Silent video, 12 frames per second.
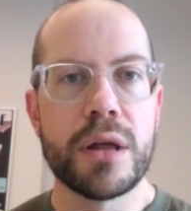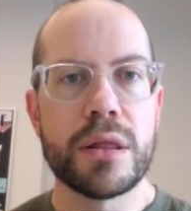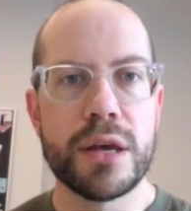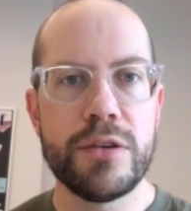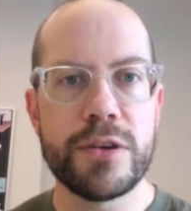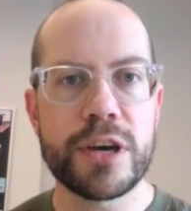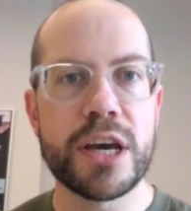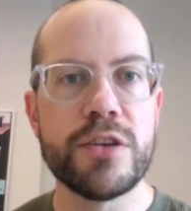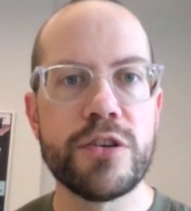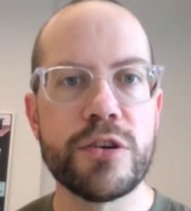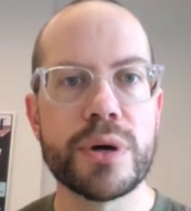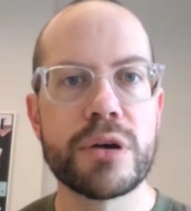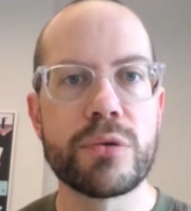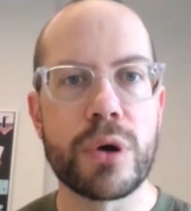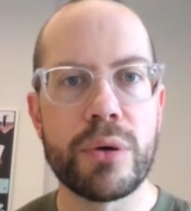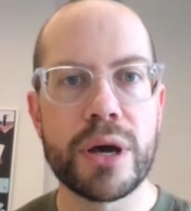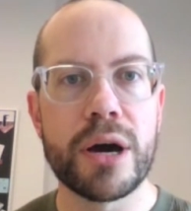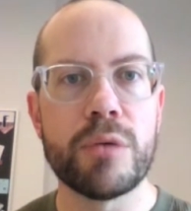These are kids who are
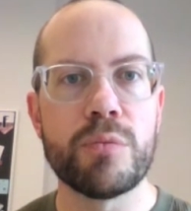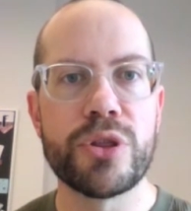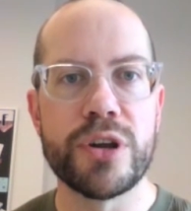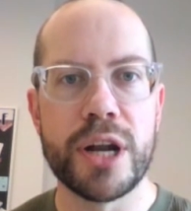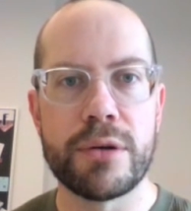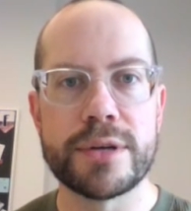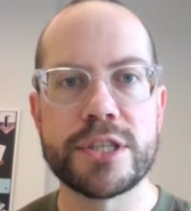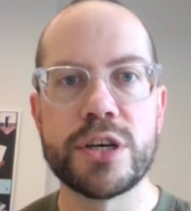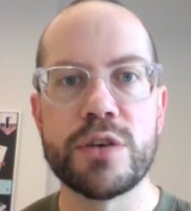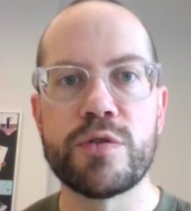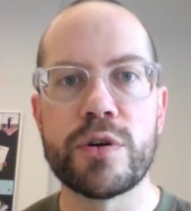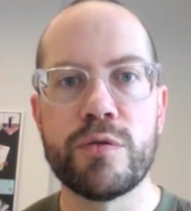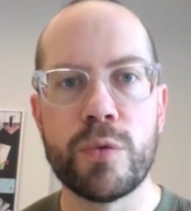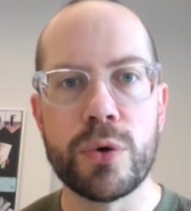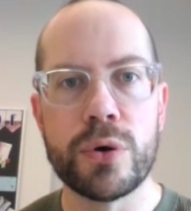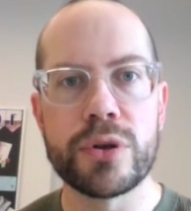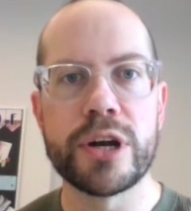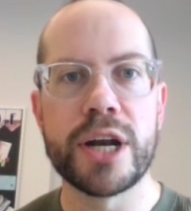growing up with the narrative of
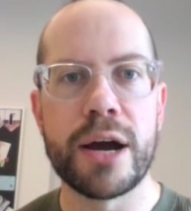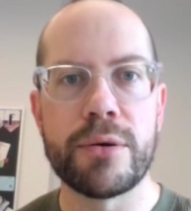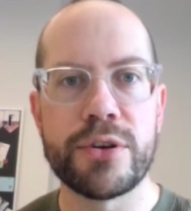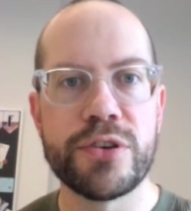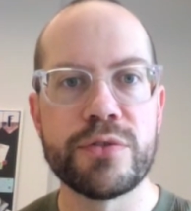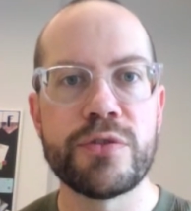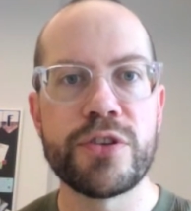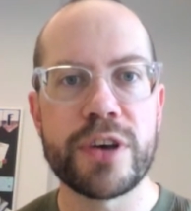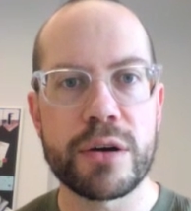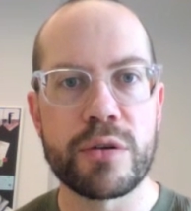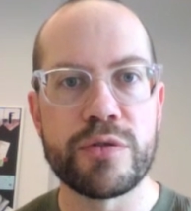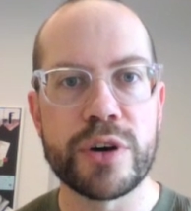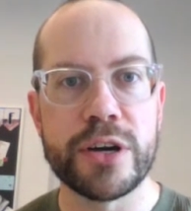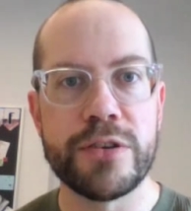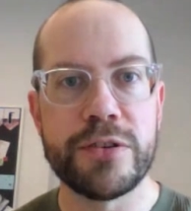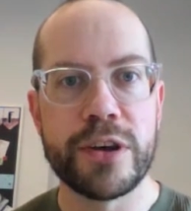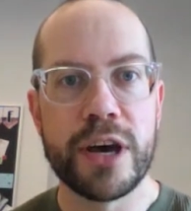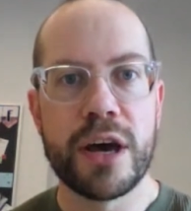war, the narrative of
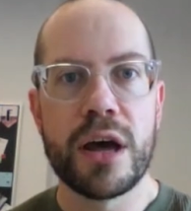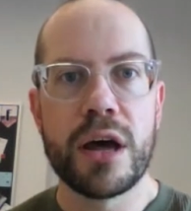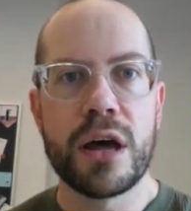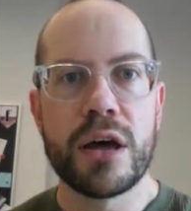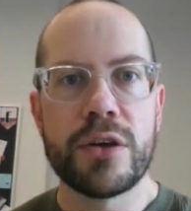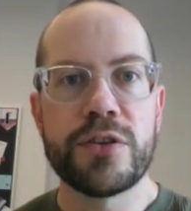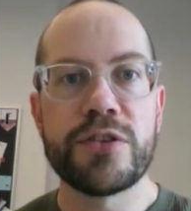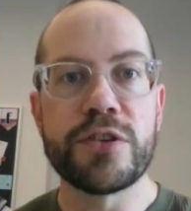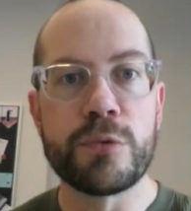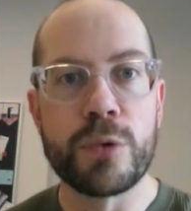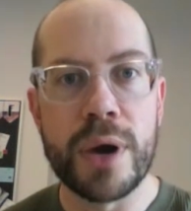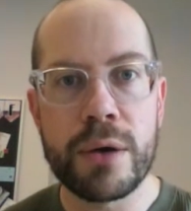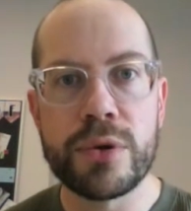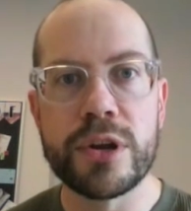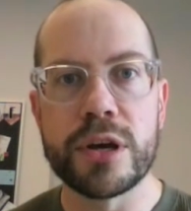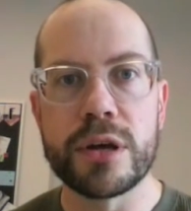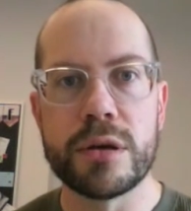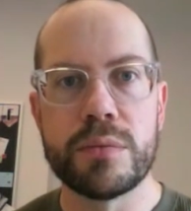sacrifice
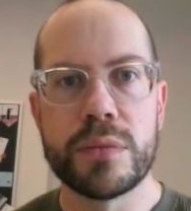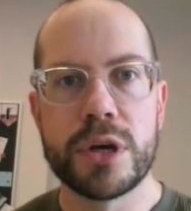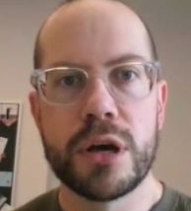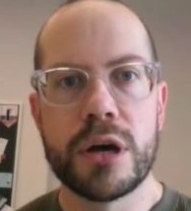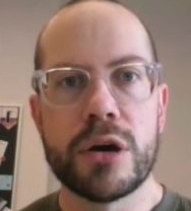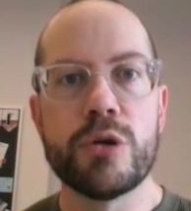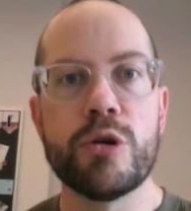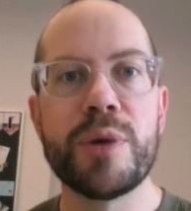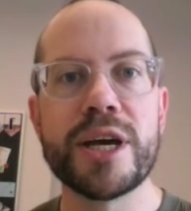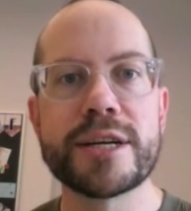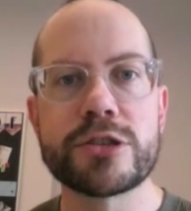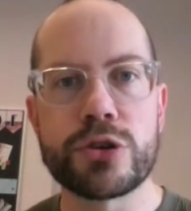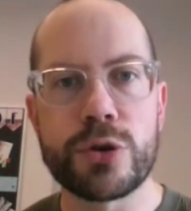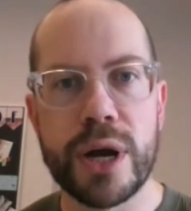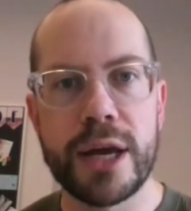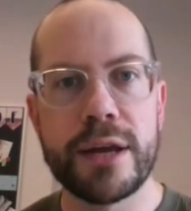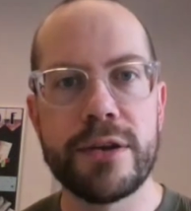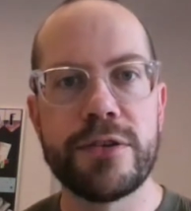surrounding them, who are being
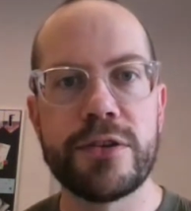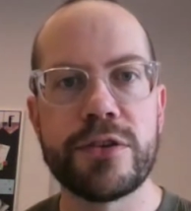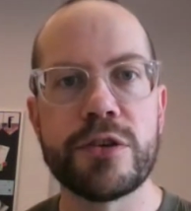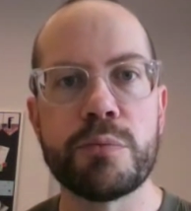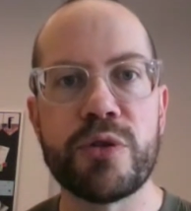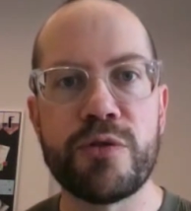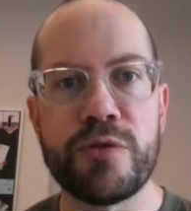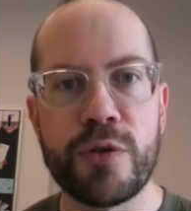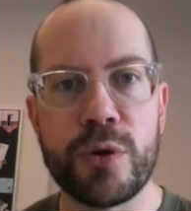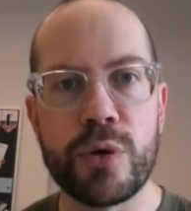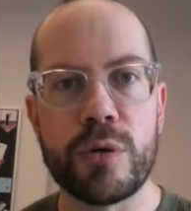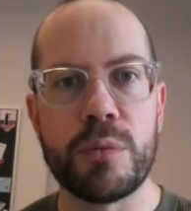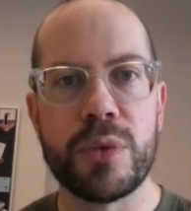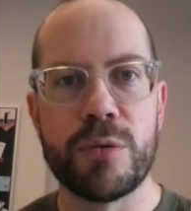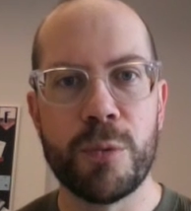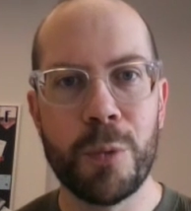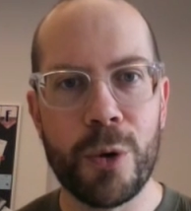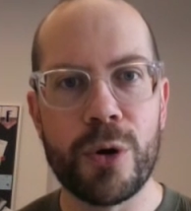trained to perform
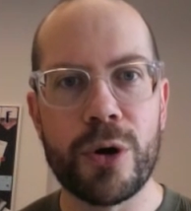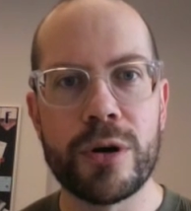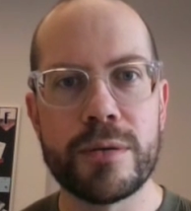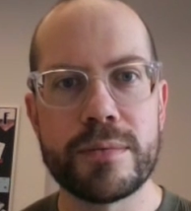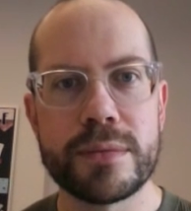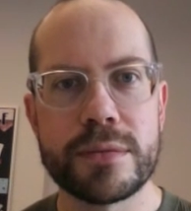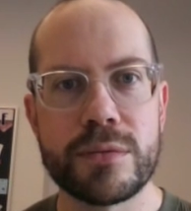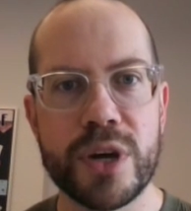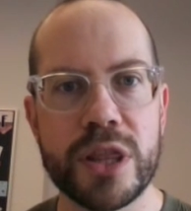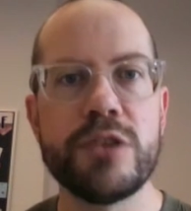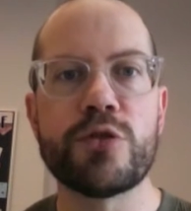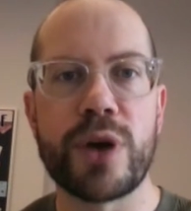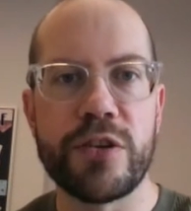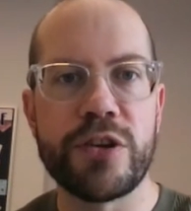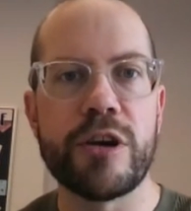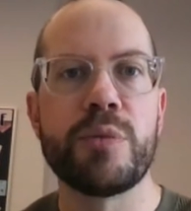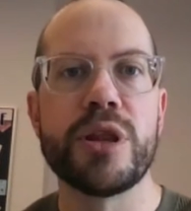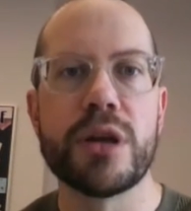war when they dress
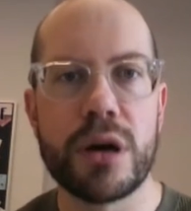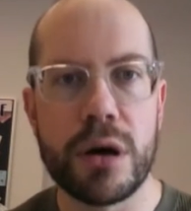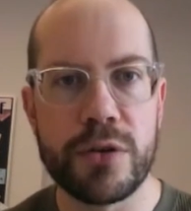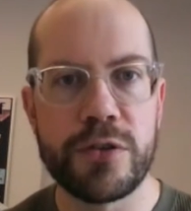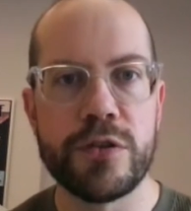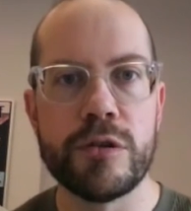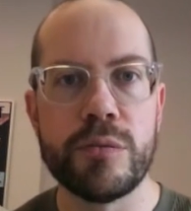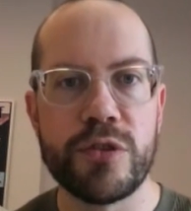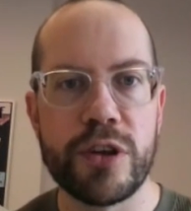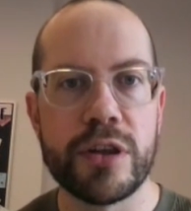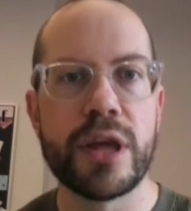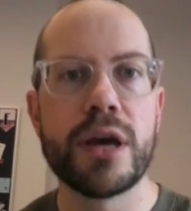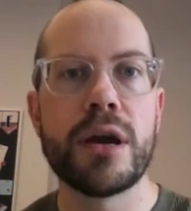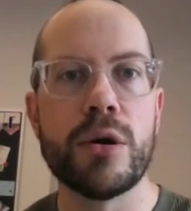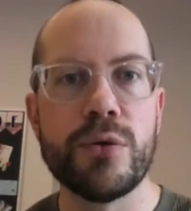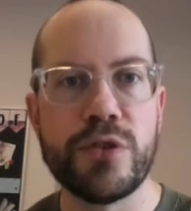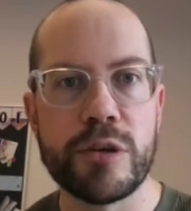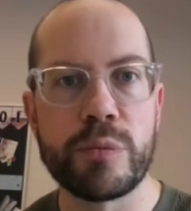up in the costumes and they
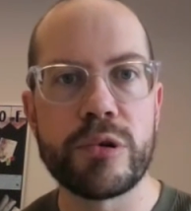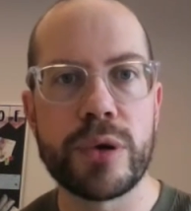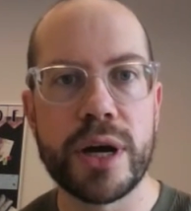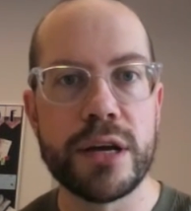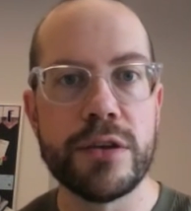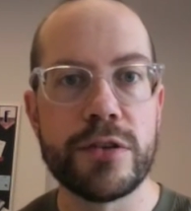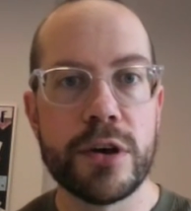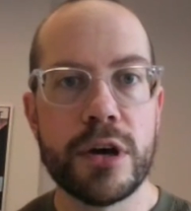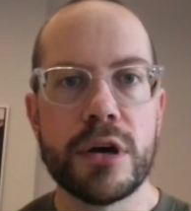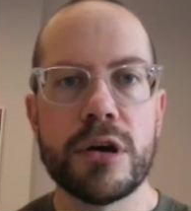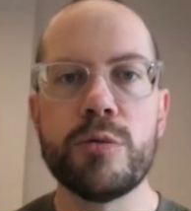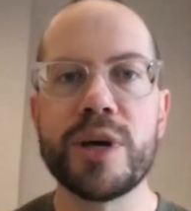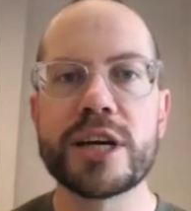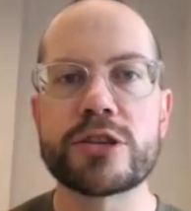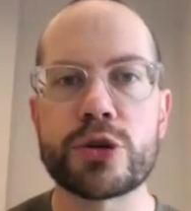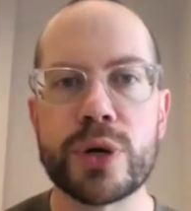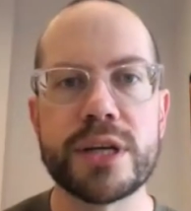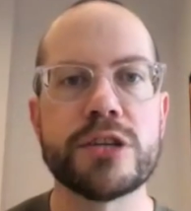go to the parades, who are being
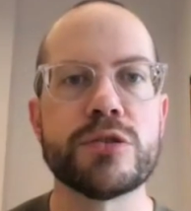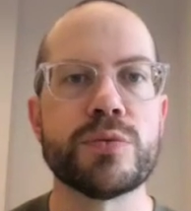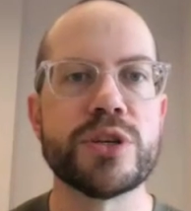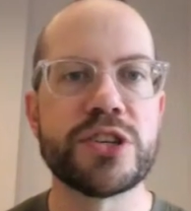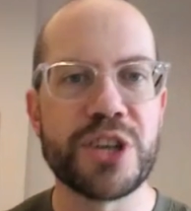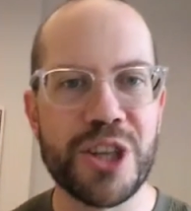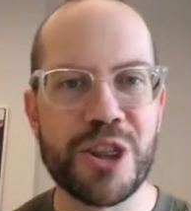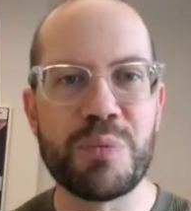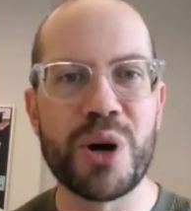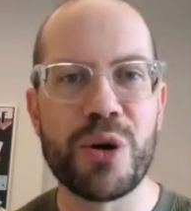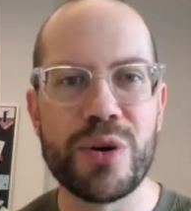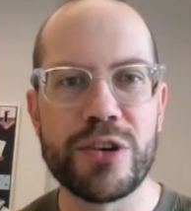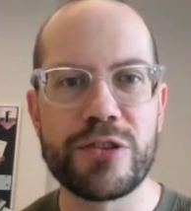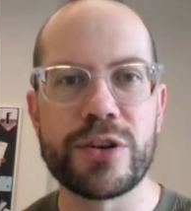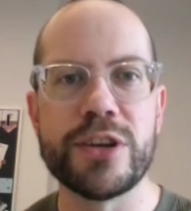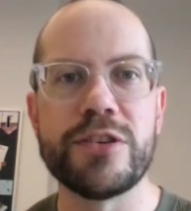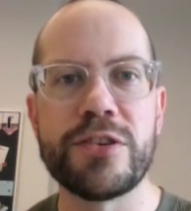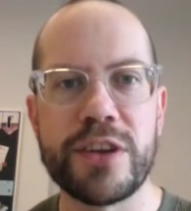trained to recite the
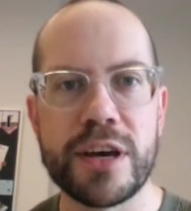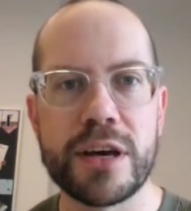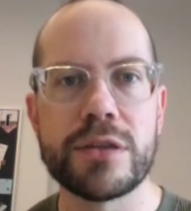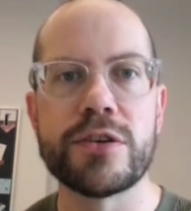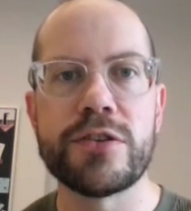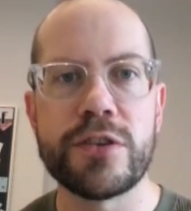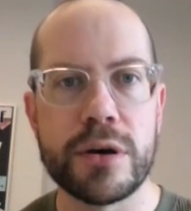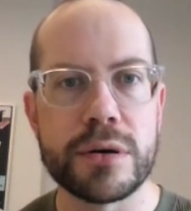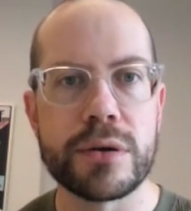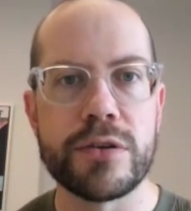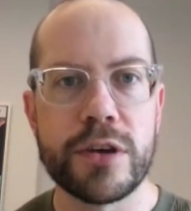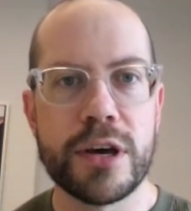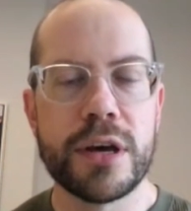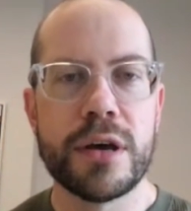poetry, to sing the songs.